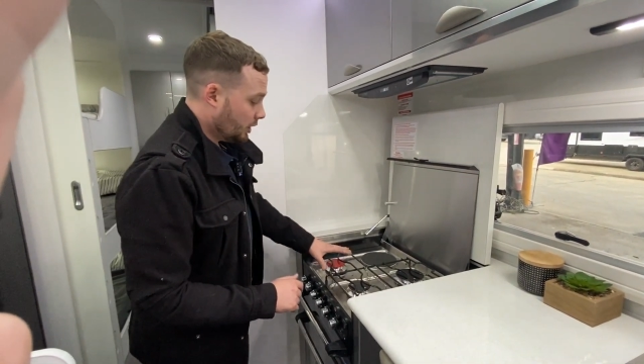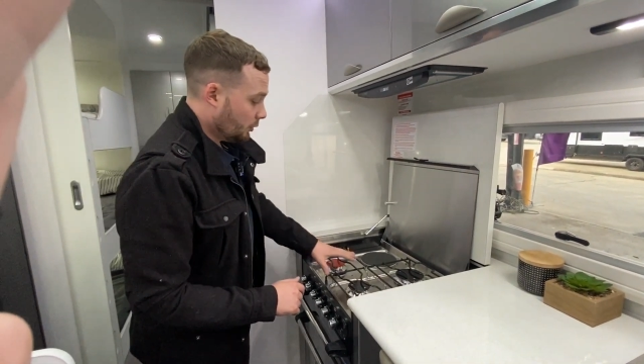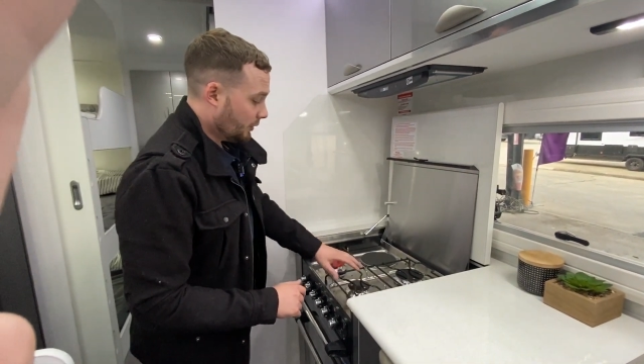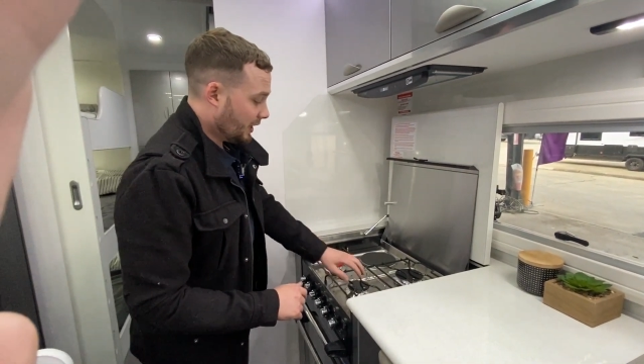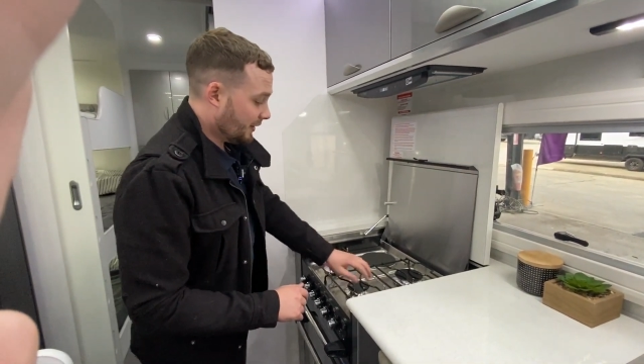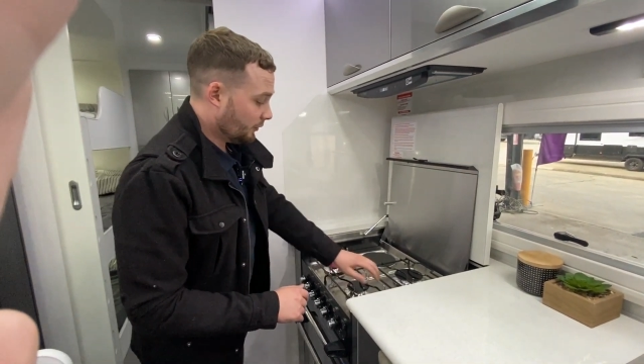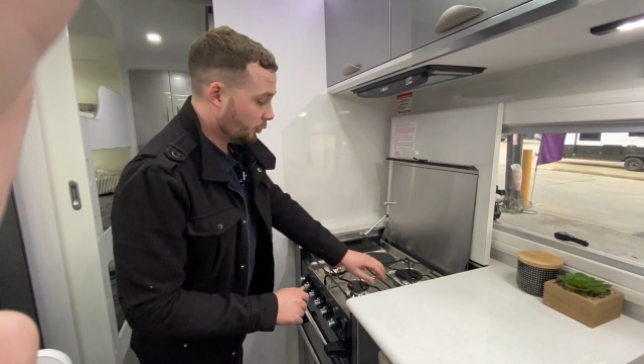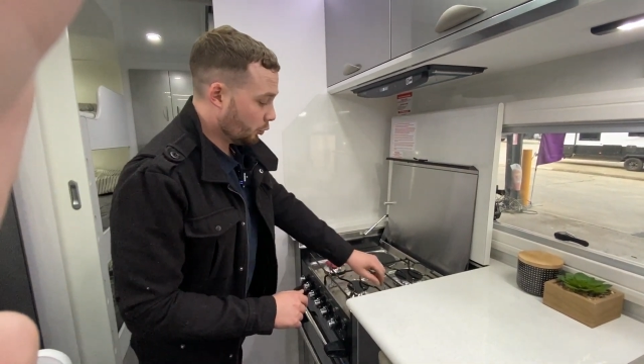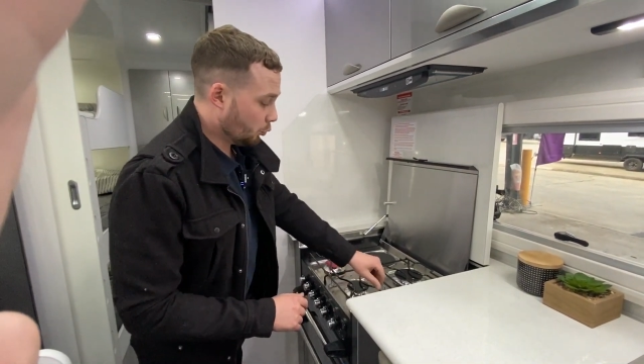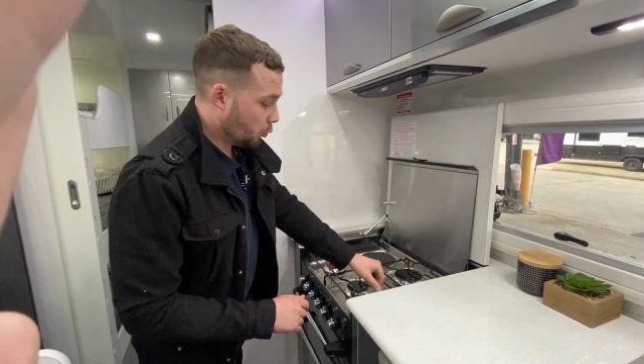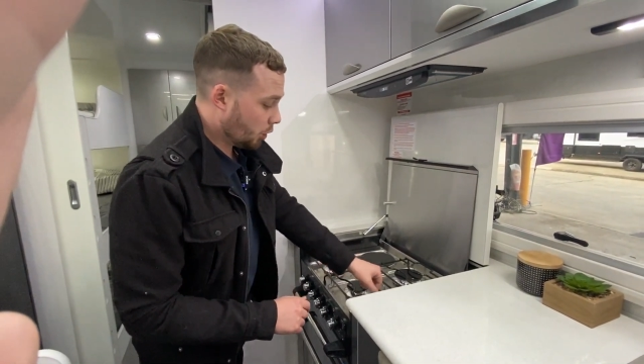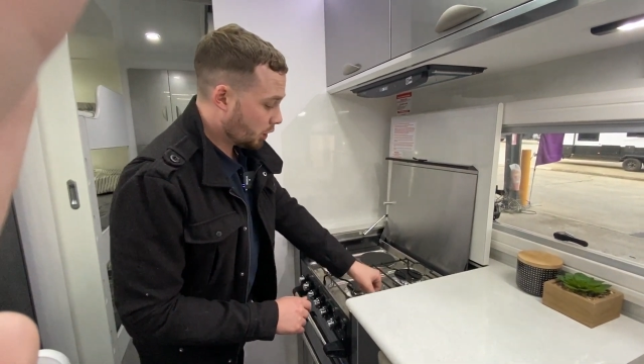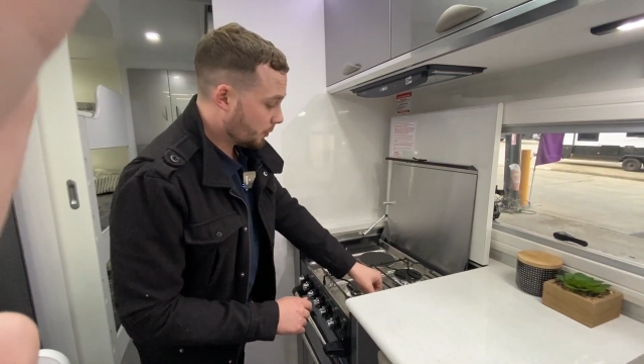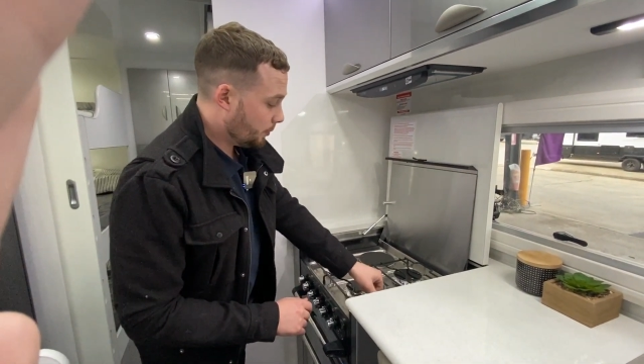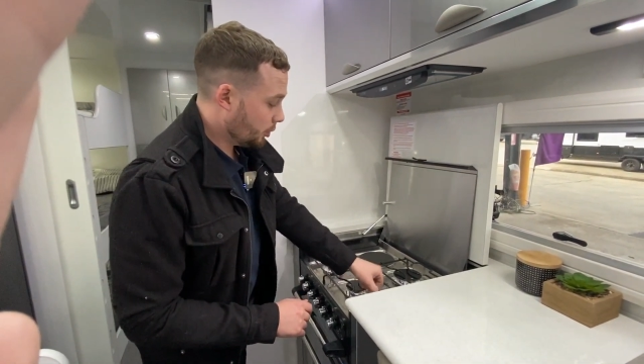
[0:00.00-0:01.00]
We have a little
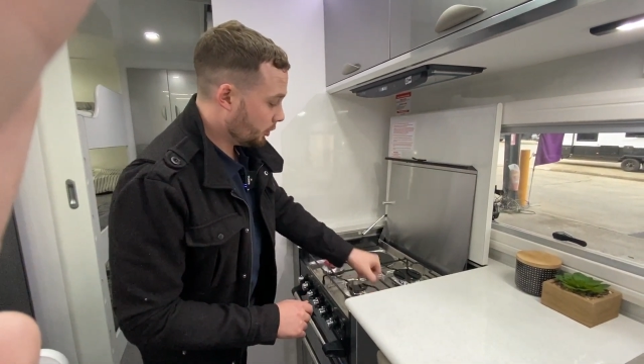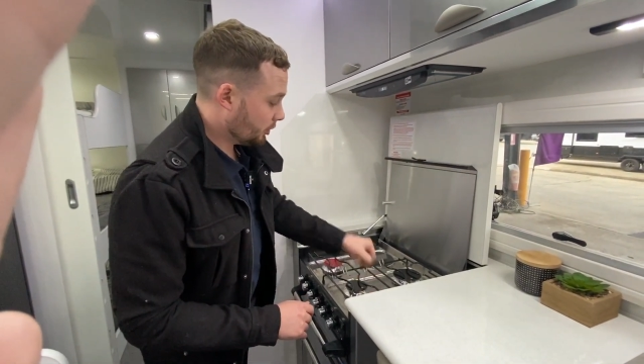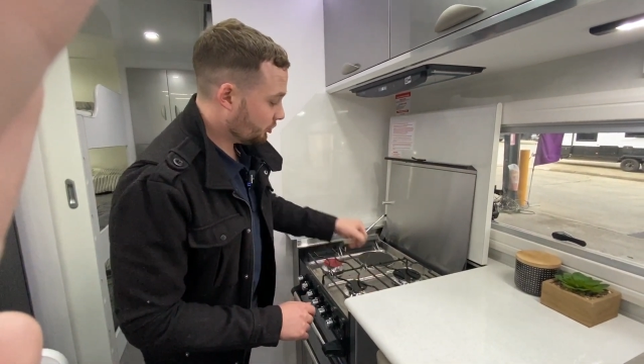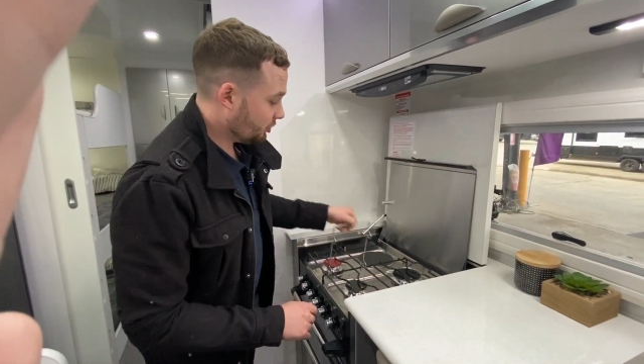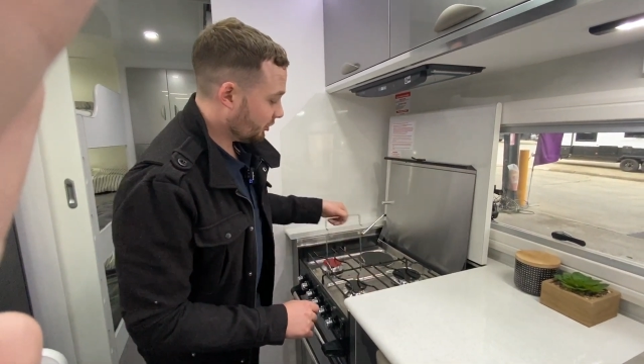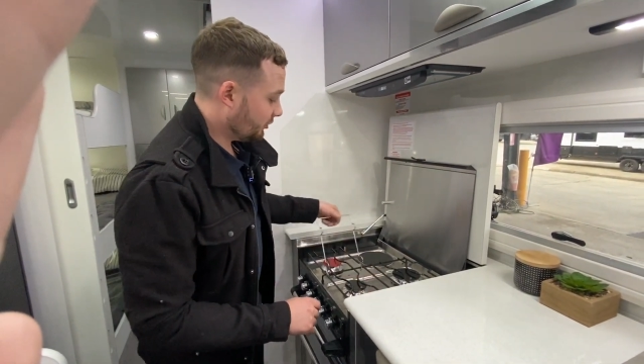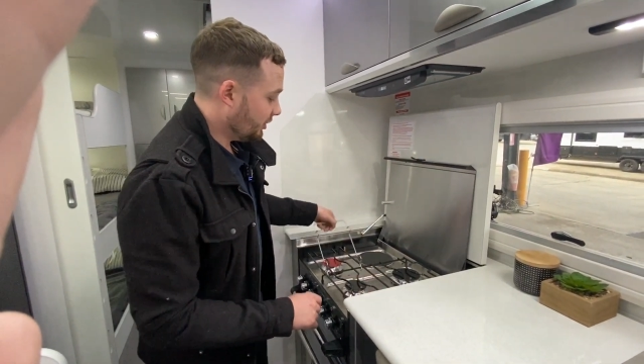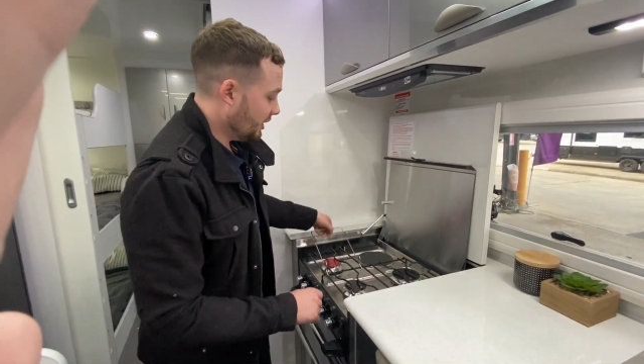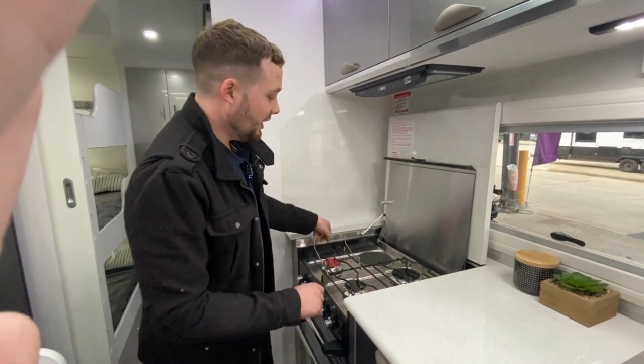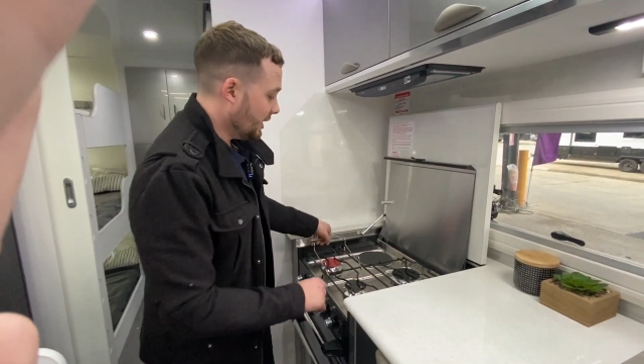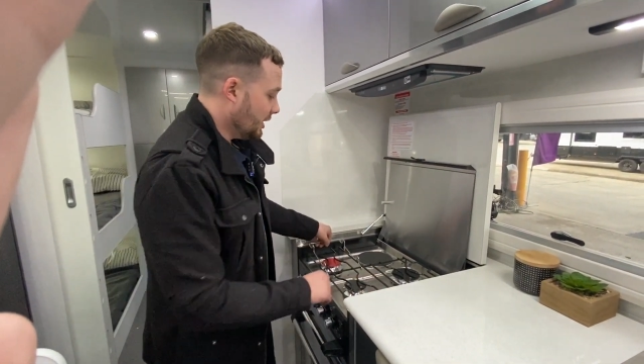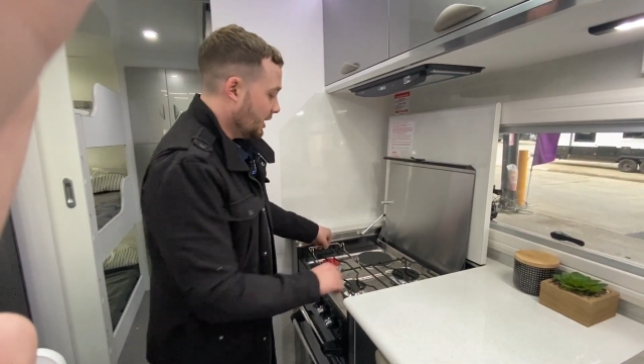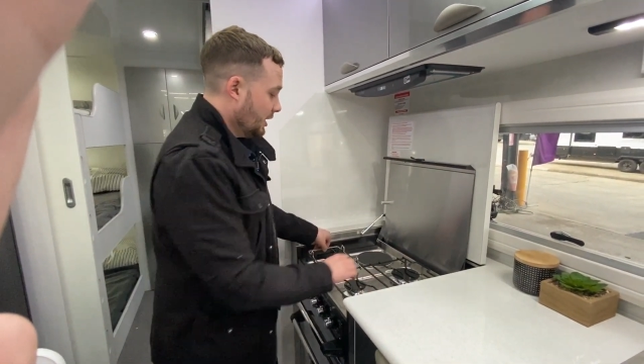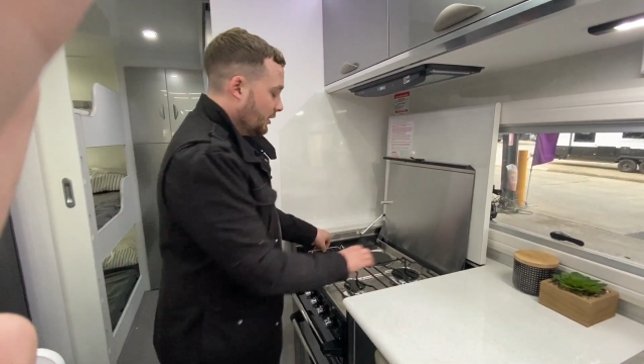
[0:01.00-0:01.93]
wok burner just here,